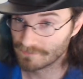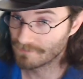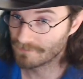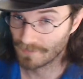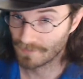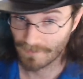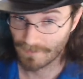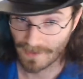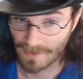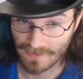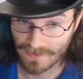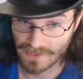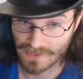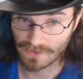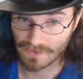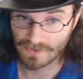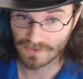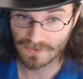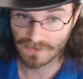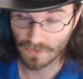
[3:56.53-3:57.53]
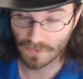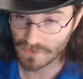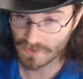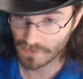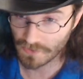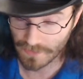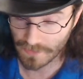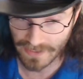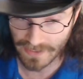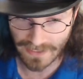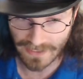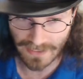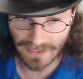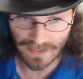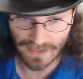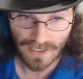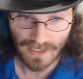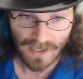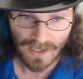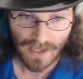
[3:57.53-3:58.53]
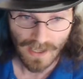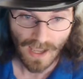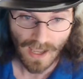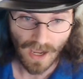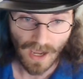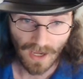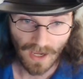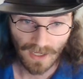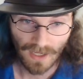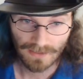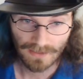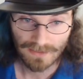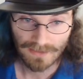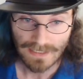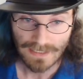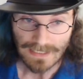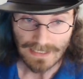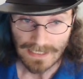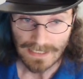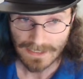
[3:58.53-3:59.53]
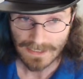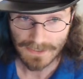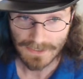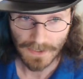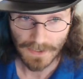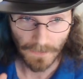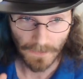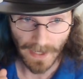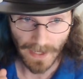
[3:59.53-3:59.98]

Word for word: but maybe certain stores are going to get it. Uh, so